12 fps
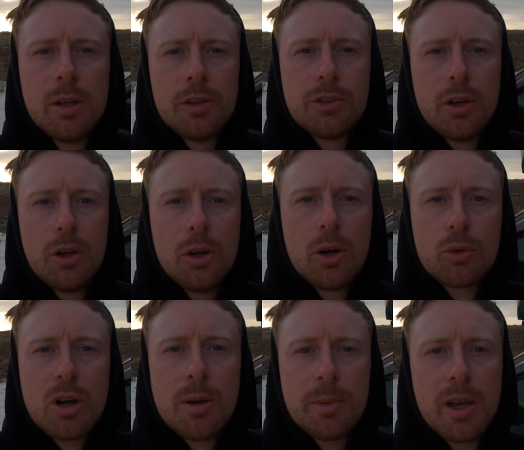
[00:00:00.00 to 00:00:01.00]
so I'll
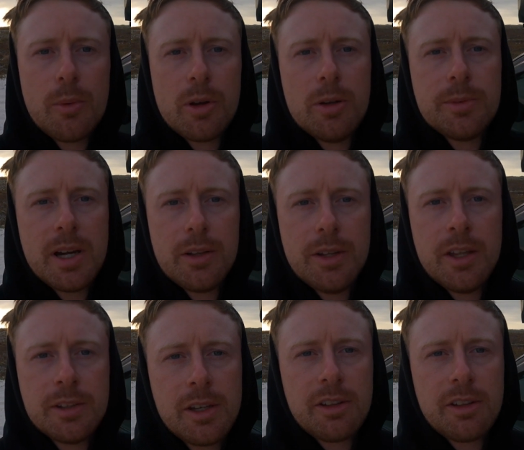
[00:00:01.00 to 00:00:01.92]
grab that when I'm down there in the